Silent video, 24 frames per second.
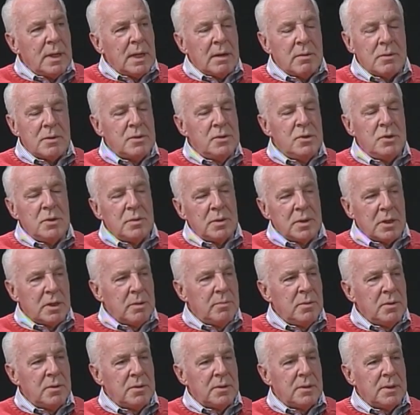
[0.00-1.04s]
I was new in the
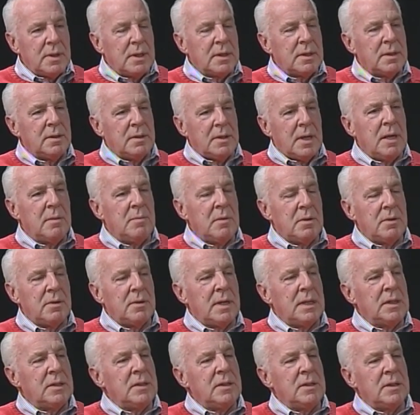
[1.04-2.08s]
community. I came here in
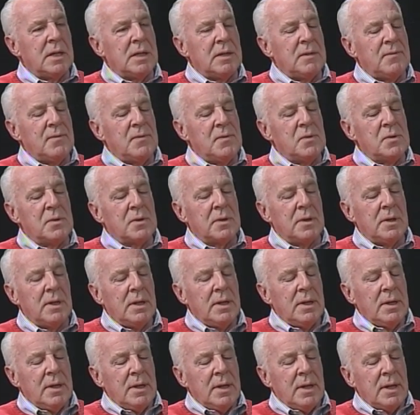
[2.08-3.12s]
1994,
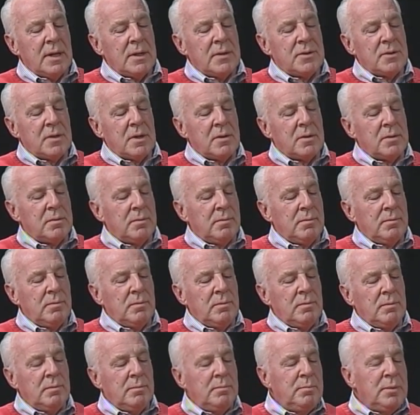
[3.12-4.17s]
and so
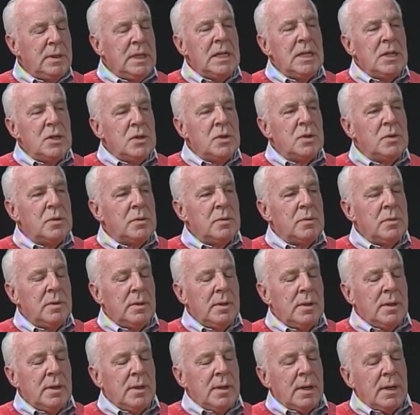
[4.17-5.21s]
being new,
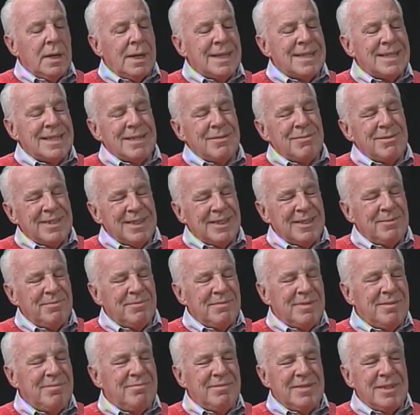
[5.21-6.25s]
I said, well,
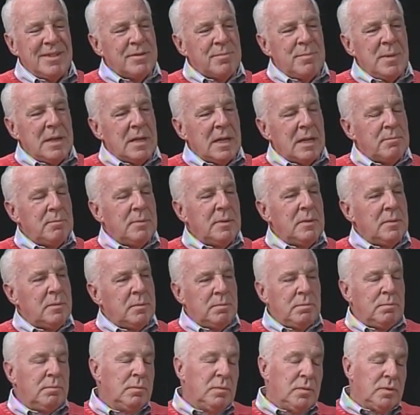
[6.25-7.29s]
this may not be
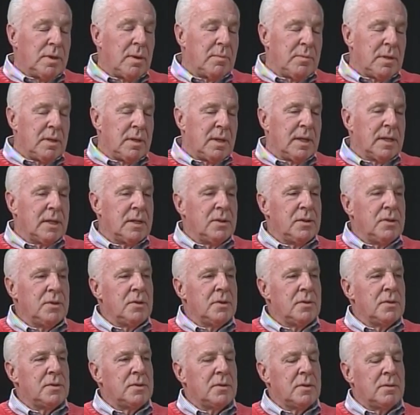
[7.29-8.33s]
something I can
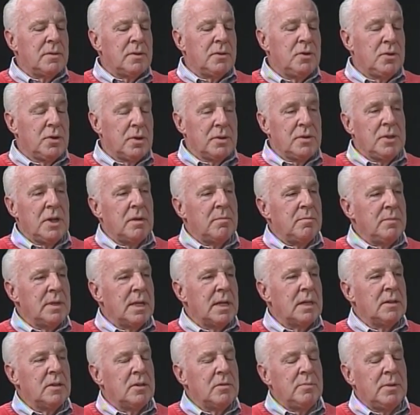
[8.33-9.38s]
do. So the church helped me
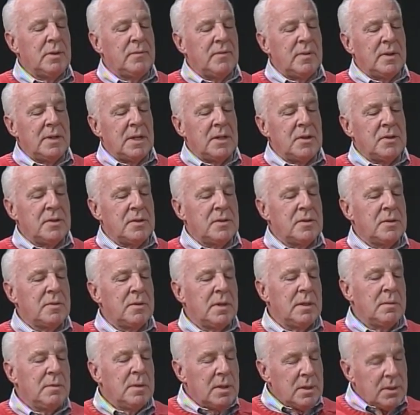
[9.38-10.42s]
out a little bit financially. So
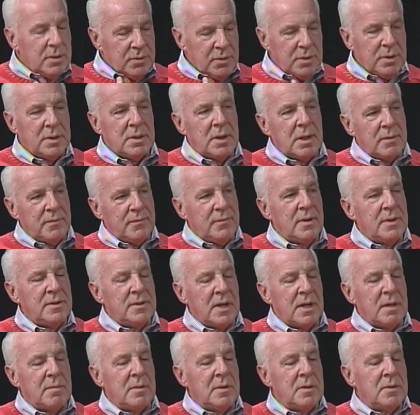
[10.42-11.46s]
I took a lot of funds
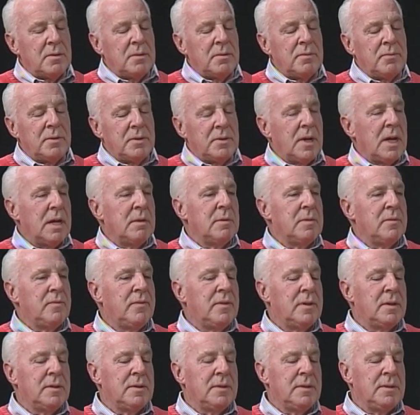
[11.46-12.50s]
out of my own retirement
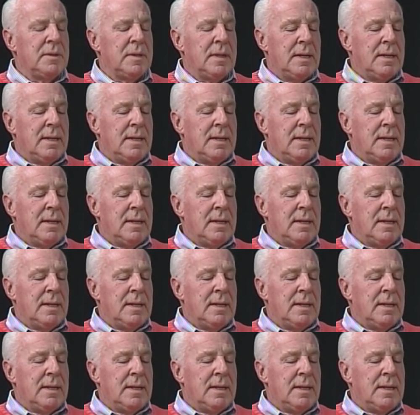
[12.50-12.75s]
fund and